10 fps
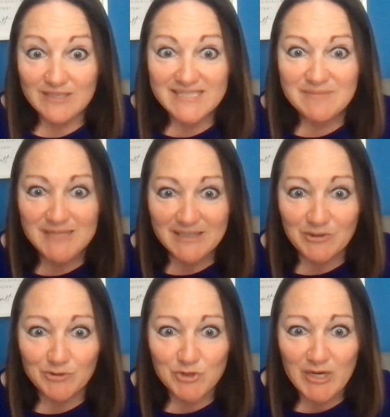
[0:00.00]
seems like a
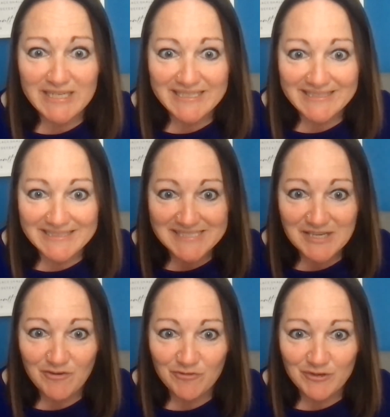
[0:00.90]
little training in
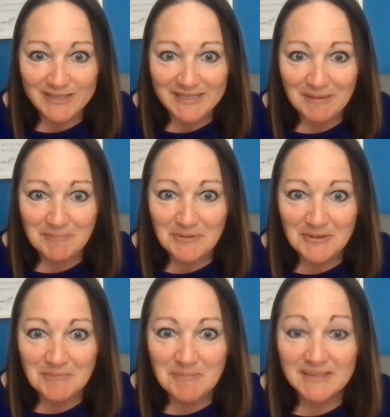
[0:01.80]
itself reading that
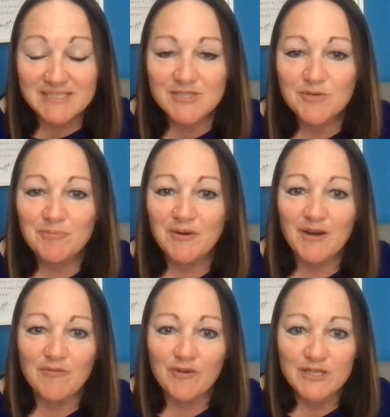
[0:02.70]
book, but it's super helpful.